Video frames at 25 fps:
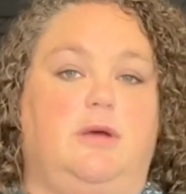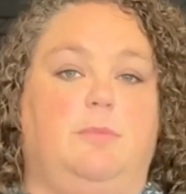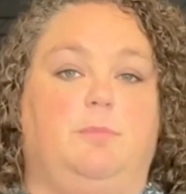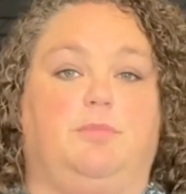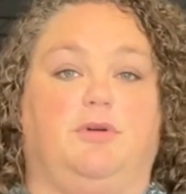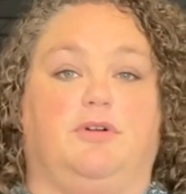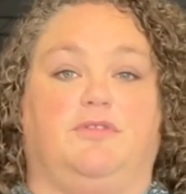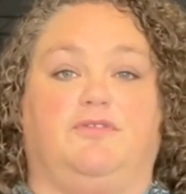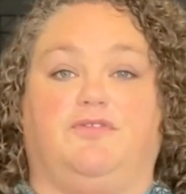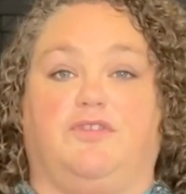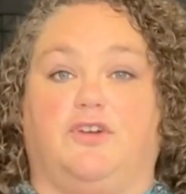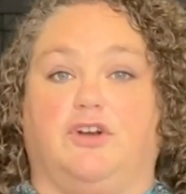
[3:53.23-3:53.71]

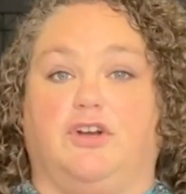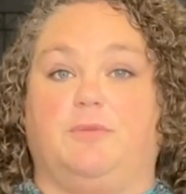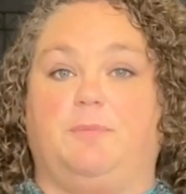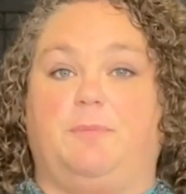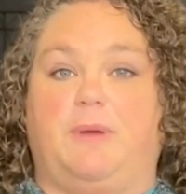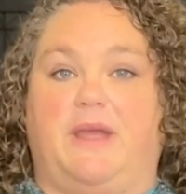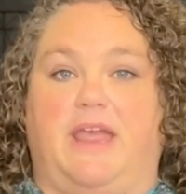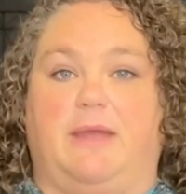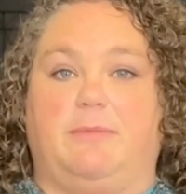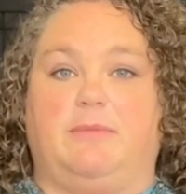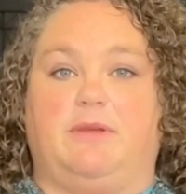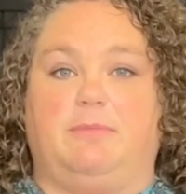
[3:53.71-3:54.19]
Preferred
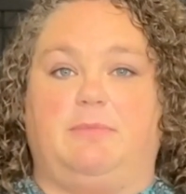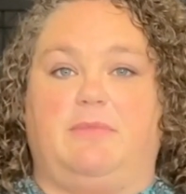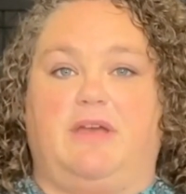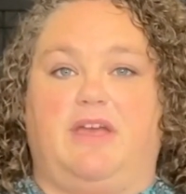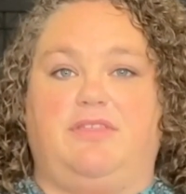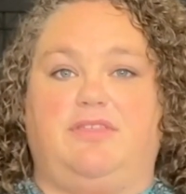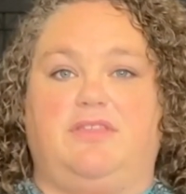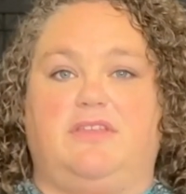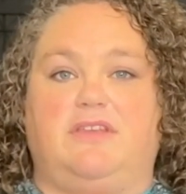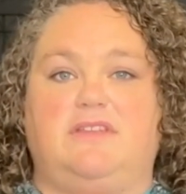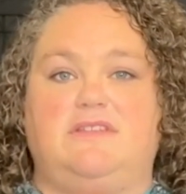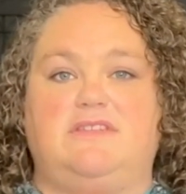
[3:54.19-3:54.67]
payment
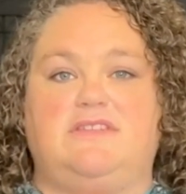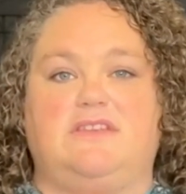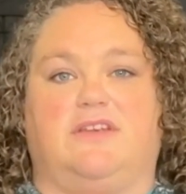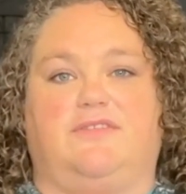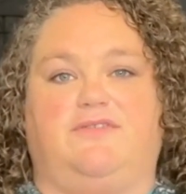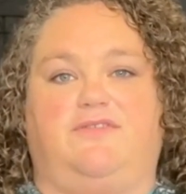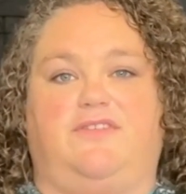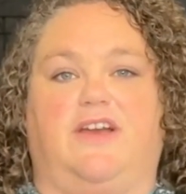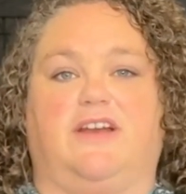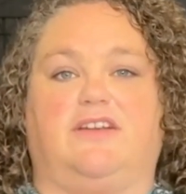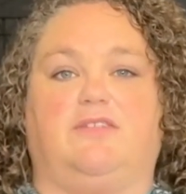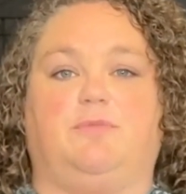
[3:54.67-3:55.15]
methods
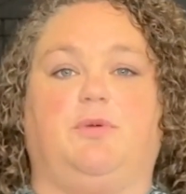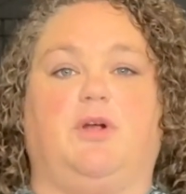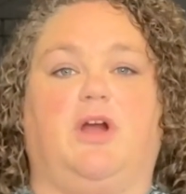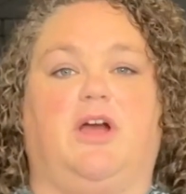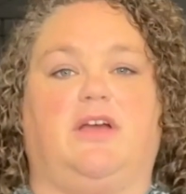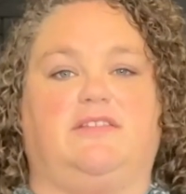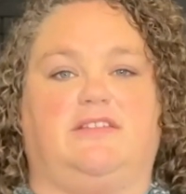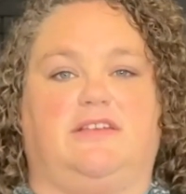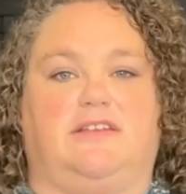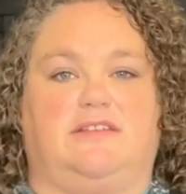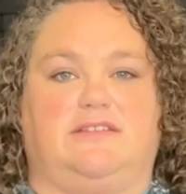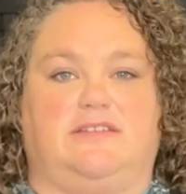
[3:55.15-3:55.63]
affect
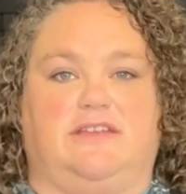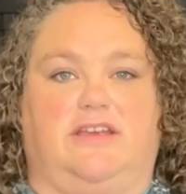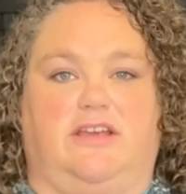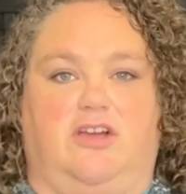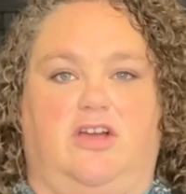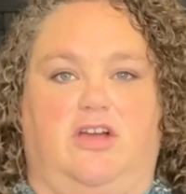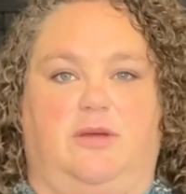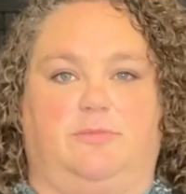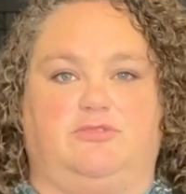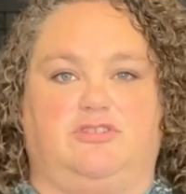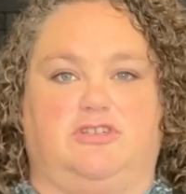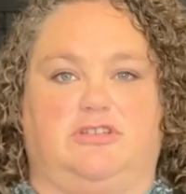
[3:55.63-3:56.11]
processing
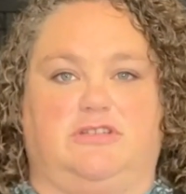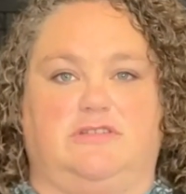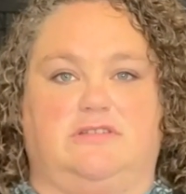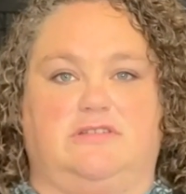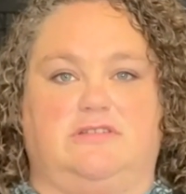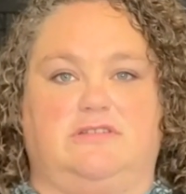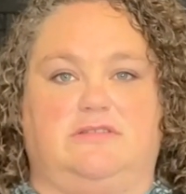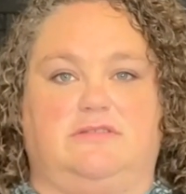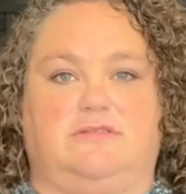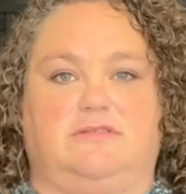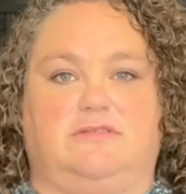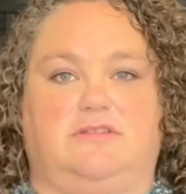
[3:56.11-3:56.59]

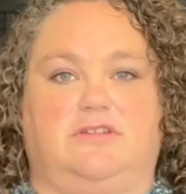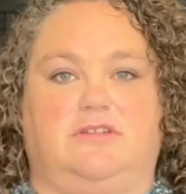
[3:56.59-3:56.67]
options.